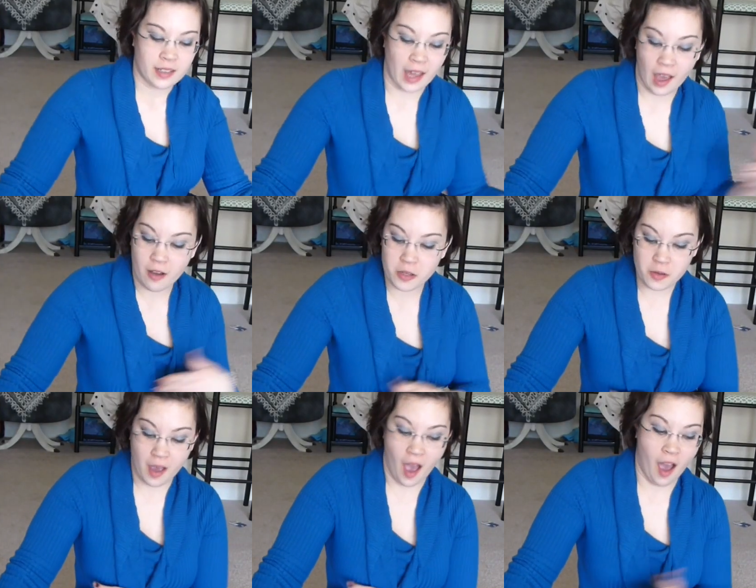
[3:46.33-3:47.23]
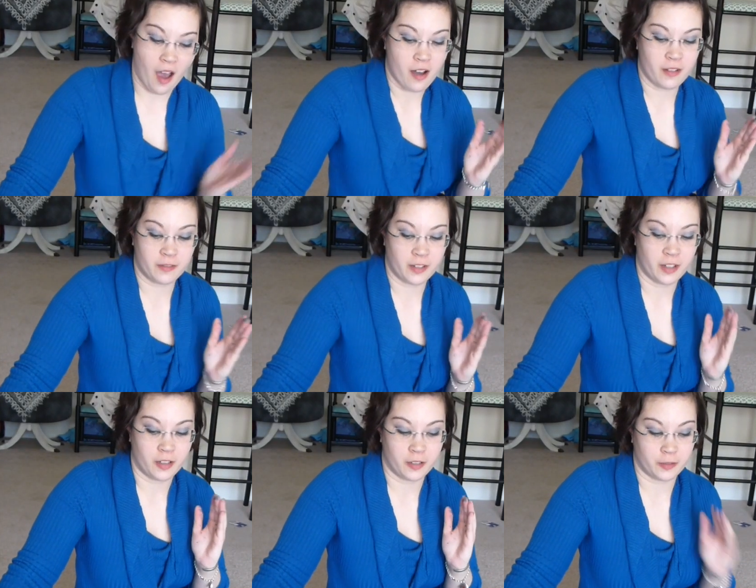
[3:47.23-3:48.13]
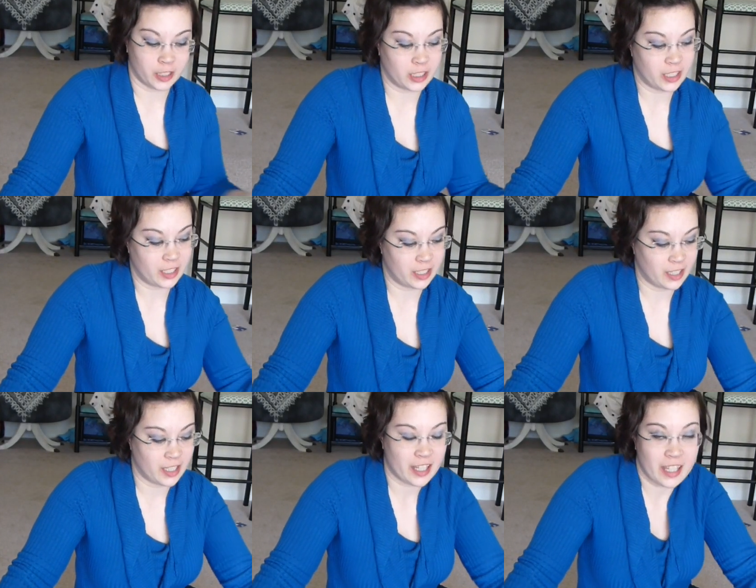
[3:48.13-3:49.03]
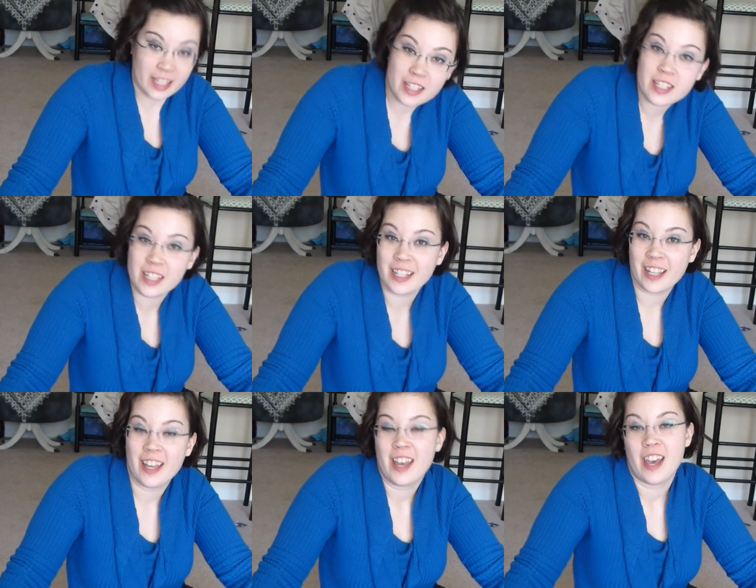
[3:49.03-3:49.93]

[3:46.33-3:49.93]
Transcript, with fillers: Now you have a really easy,